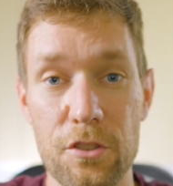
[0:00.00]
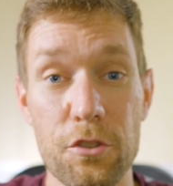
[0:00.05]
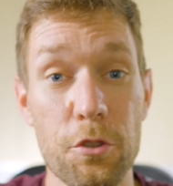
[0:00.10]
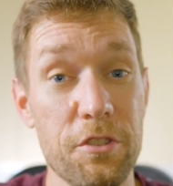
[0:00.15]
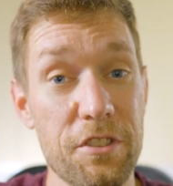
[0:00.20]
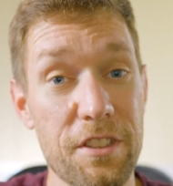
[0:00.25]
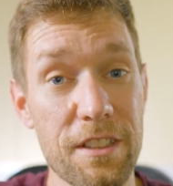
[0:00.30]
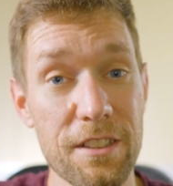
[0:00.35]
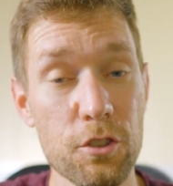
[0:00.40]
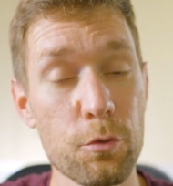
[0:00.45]
So
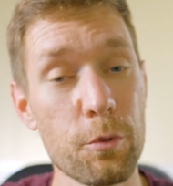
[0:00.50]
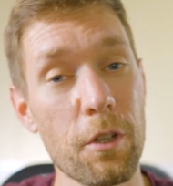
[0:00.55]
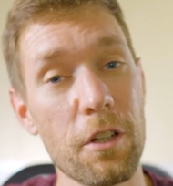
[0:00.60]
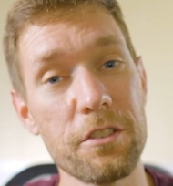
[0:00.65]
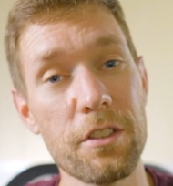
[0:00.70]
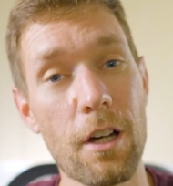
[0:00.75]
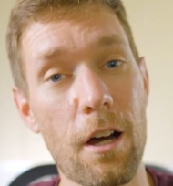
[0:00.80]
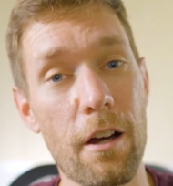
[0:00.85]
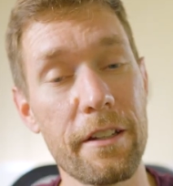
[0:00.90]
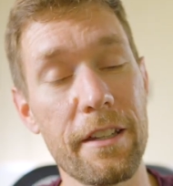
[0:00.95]
since we are
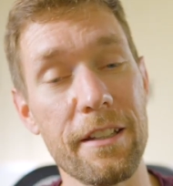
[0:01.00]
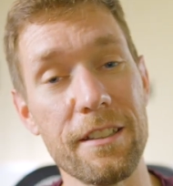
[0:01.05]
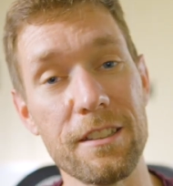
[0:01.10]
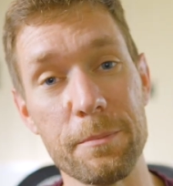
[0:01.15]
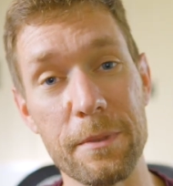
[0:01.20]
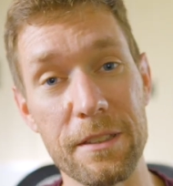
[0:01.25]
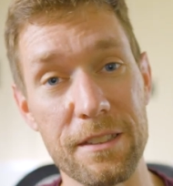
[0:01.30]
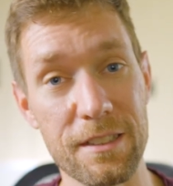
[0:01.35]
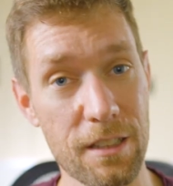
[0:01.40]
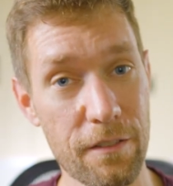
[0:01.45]
talking
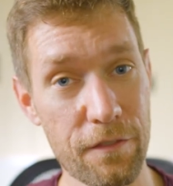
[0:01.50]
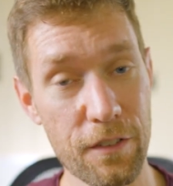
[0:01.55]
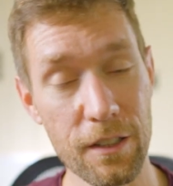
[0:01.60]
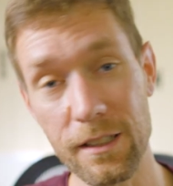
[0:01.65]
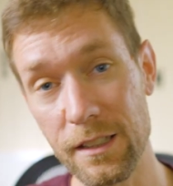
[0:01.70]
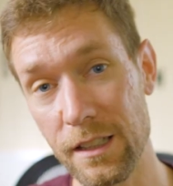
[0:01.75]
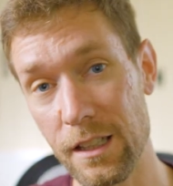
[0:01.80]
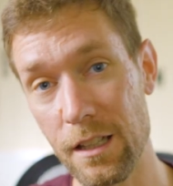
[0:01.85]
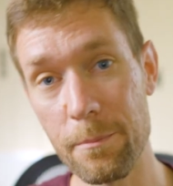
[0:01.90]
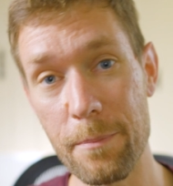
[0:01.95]

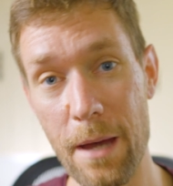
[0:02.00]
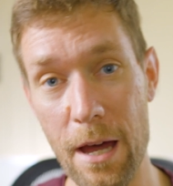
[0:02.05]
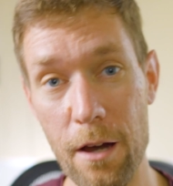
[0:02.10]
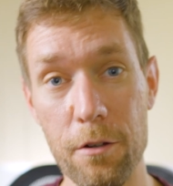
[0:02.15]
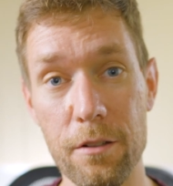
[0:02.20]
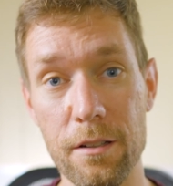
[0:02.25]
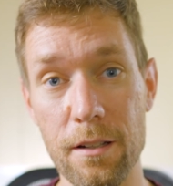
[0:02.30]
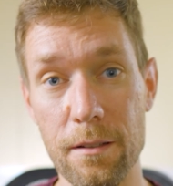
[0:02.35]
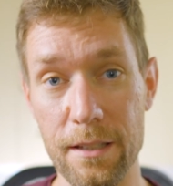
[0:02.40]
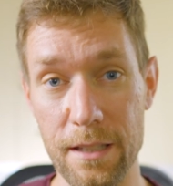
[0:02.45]
specifically
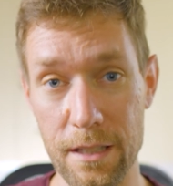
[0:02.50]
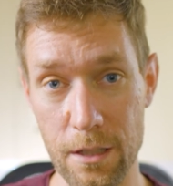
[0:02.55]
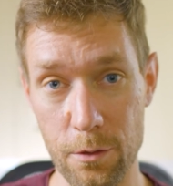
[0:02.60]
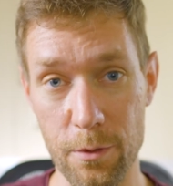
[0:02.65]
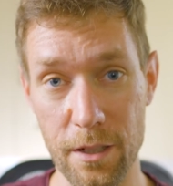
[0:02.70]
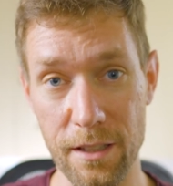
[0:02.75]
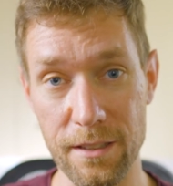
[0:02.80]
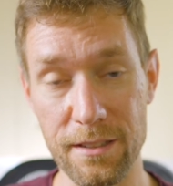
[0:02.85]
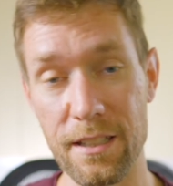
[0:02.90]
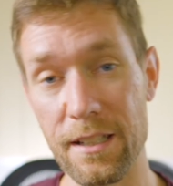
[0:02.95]
about
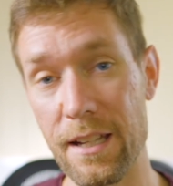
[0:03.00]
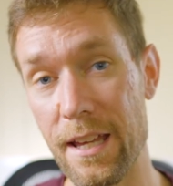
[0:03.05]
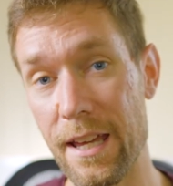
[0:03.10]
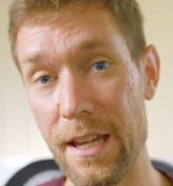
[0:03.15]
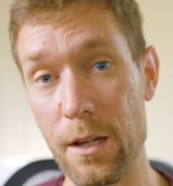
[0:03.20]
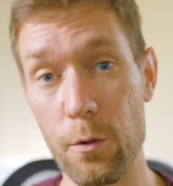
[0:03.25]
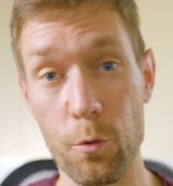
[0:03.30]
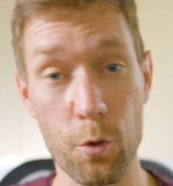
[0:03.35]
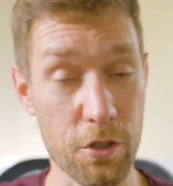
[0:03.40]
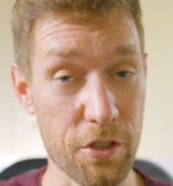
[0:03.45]
eRIGS
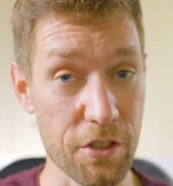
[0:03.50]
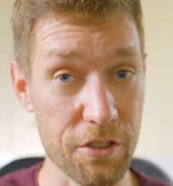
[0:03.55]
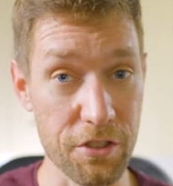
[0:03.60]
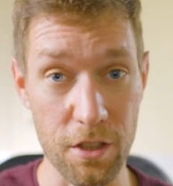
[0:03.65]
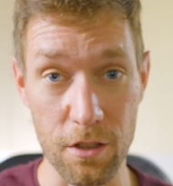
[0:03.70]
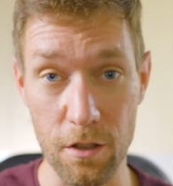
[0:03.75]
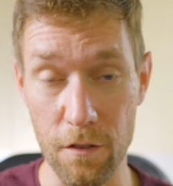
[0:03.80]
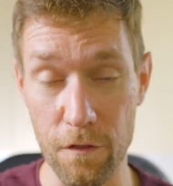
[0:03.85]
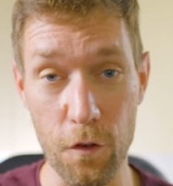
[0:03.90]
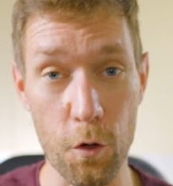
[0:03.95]
today, we're just
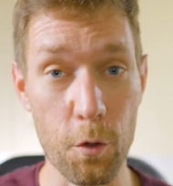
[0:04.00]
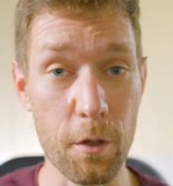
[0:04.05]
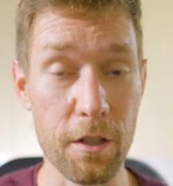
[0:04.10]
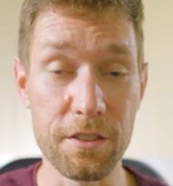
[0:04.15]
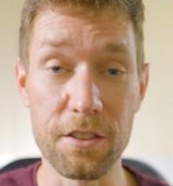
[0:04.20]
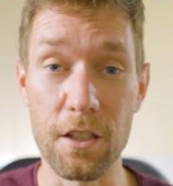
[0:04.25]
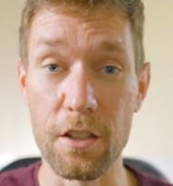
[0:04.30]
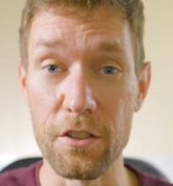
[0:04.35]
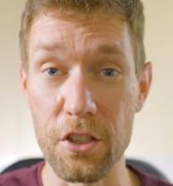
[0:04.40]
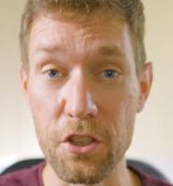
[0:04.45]
going to
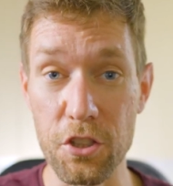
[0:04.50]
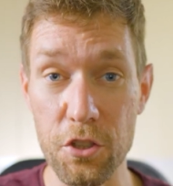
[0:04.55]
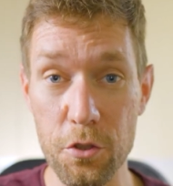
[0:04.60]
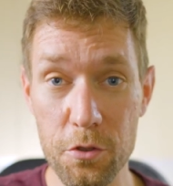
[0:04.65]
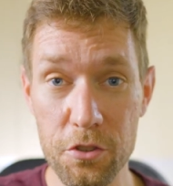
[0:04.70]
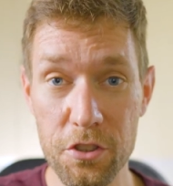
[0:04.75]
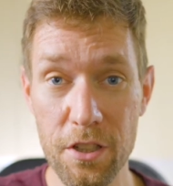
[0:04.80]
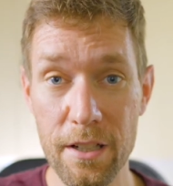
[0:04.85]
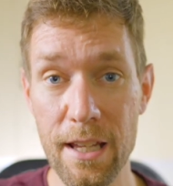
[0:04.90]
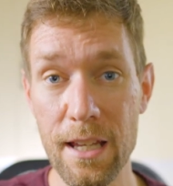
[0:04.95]
focus on the
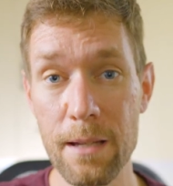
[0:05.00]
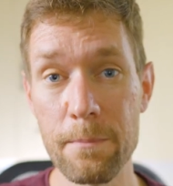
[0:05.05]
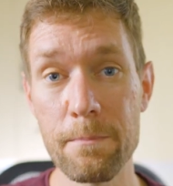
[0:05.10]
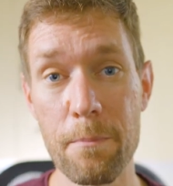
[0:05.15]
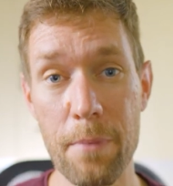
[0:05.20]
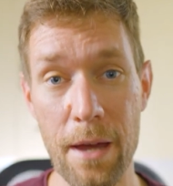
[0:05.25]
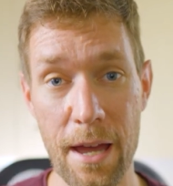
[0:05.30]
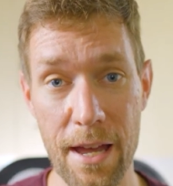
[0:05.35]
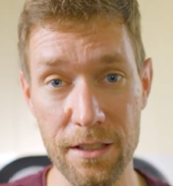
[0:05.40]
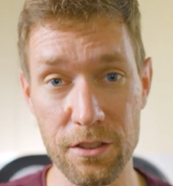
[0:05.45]

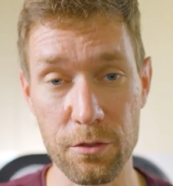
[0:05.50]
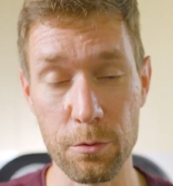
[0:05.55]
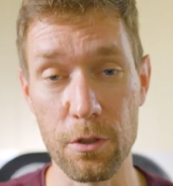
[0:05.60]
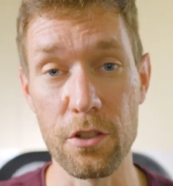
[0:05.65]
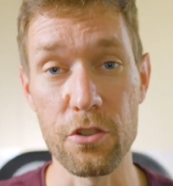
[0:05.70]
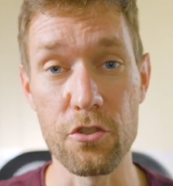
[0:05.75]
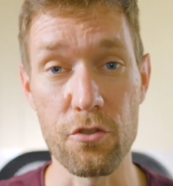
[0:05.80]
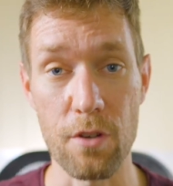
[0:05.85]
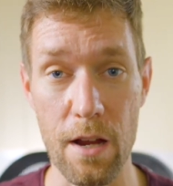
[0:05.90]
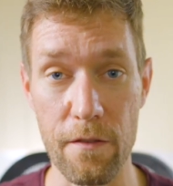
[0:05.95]
username,
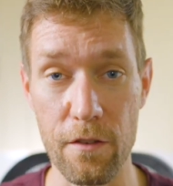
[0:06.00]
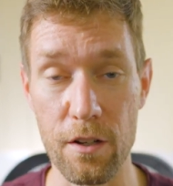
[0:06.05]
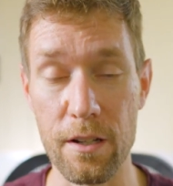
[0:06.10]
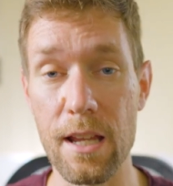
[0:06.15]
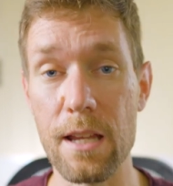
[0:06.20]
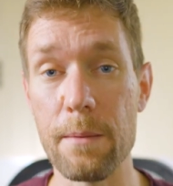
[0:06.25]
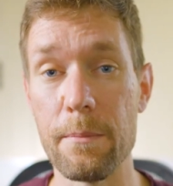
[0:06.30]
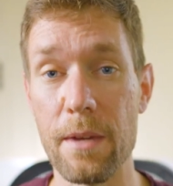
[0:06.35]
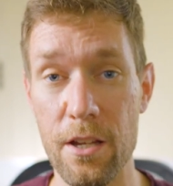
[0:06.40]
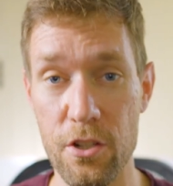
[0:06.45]
password, driver
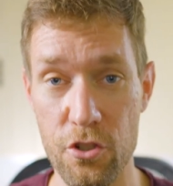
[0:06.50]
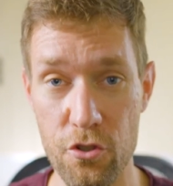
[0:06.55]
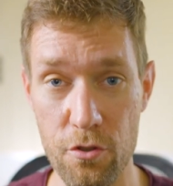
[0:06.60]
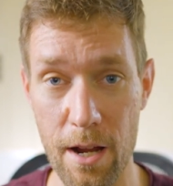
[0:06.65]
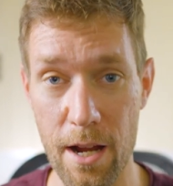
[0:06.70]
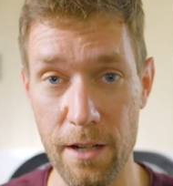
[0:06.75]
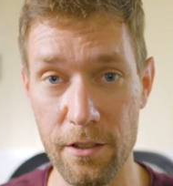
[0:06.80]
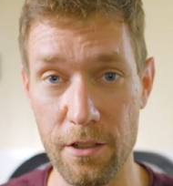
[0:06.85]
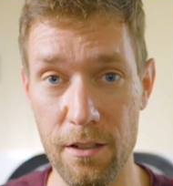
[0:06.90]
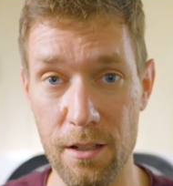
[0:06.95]
name, and
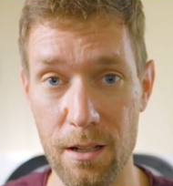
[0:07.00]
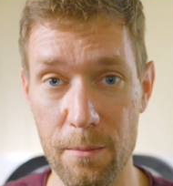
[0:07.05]
tractor